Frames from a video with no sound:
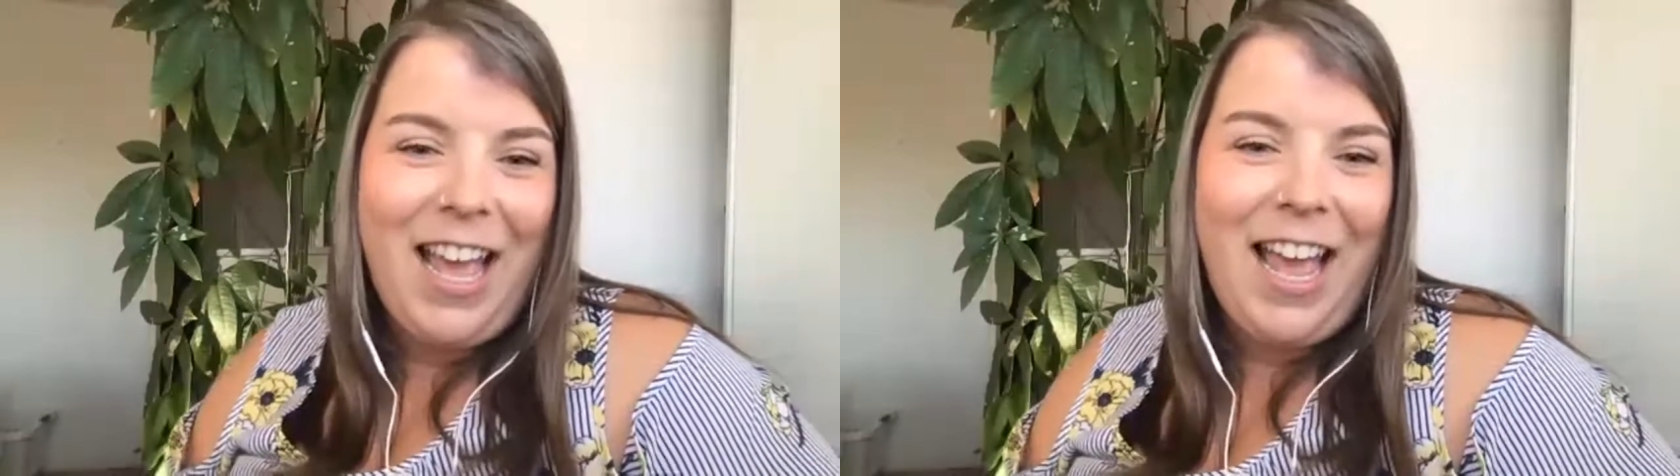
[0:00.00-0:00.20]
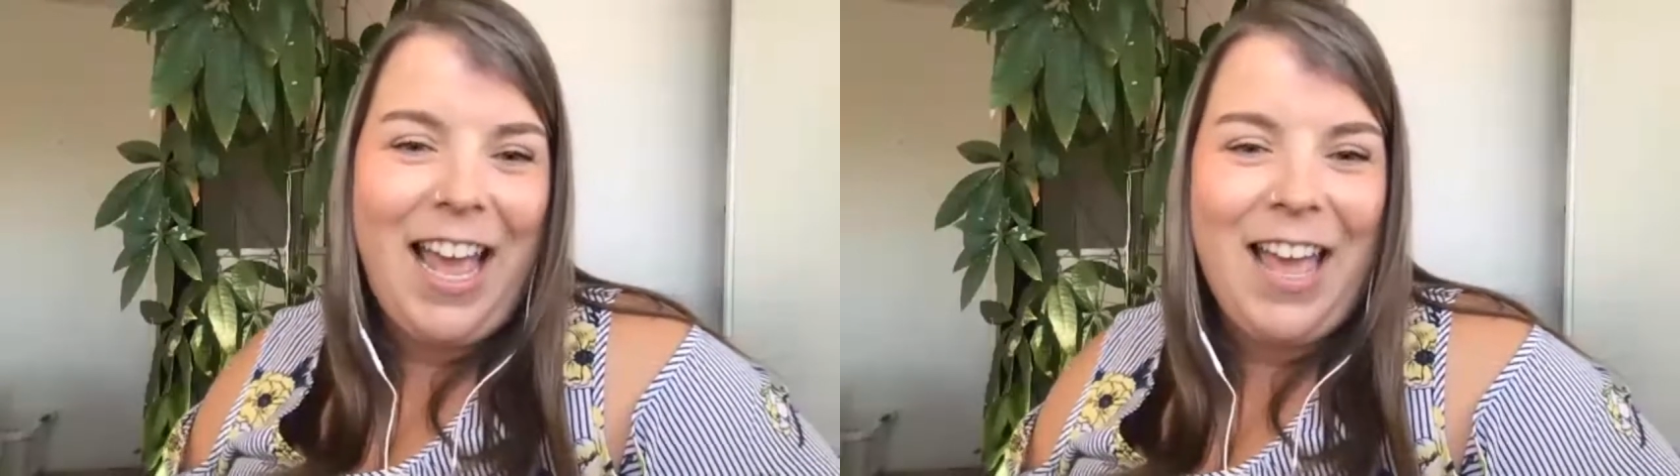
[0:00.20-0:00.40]

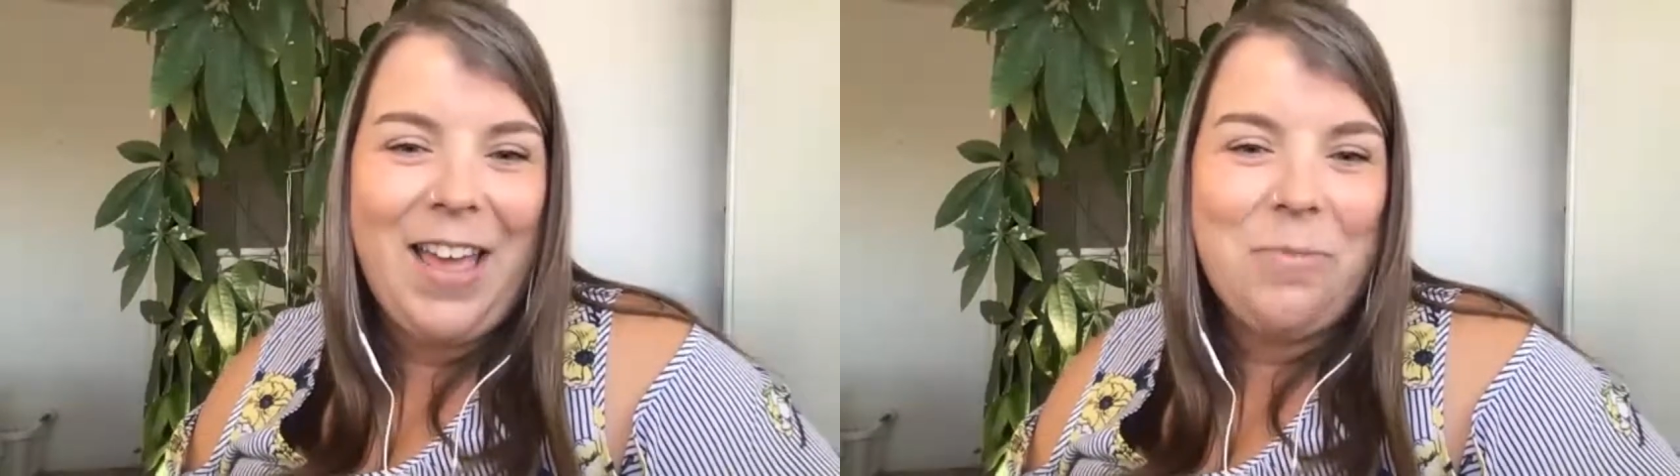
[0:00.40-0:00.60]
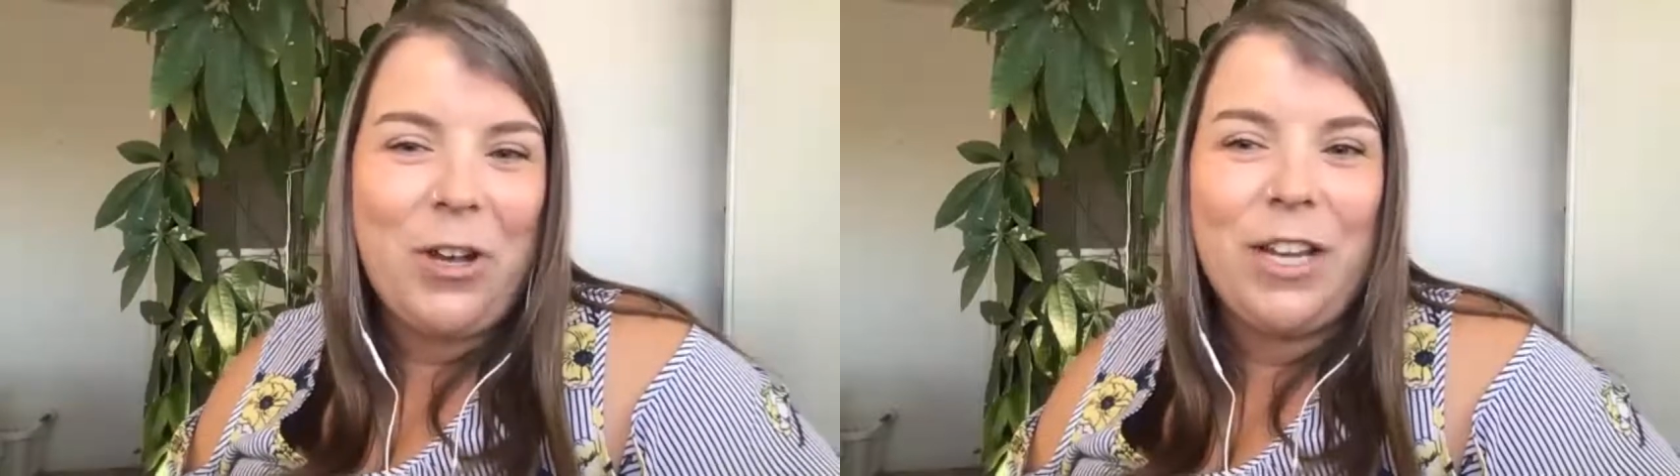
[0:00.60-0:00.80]

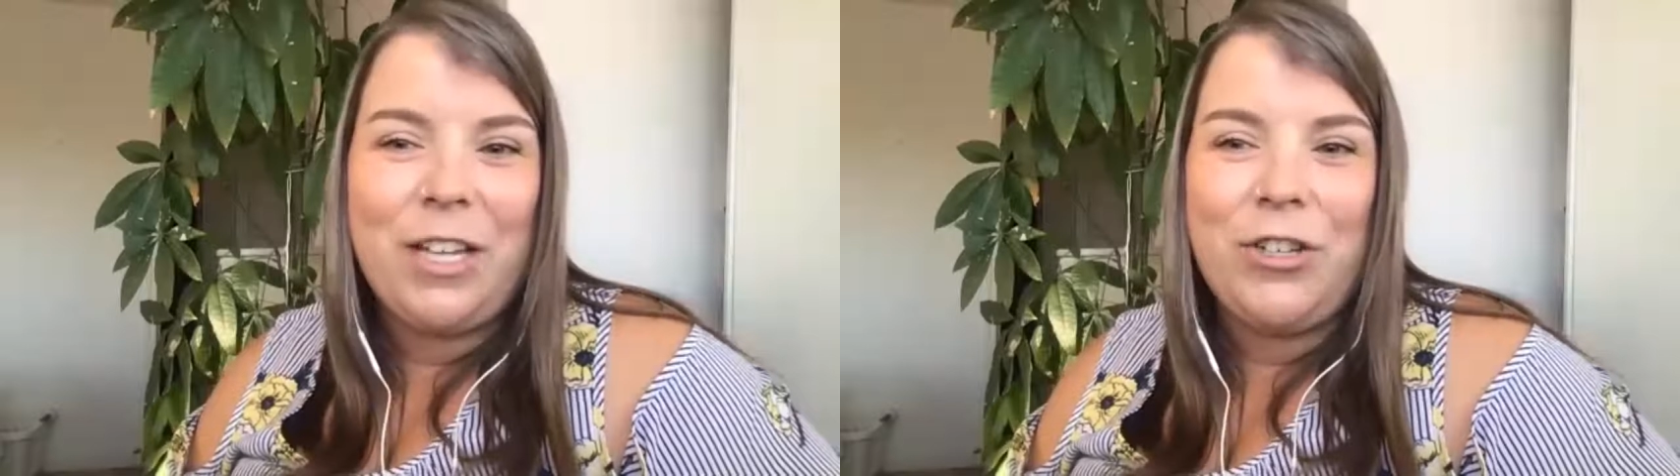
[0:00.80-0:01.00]
And we're going to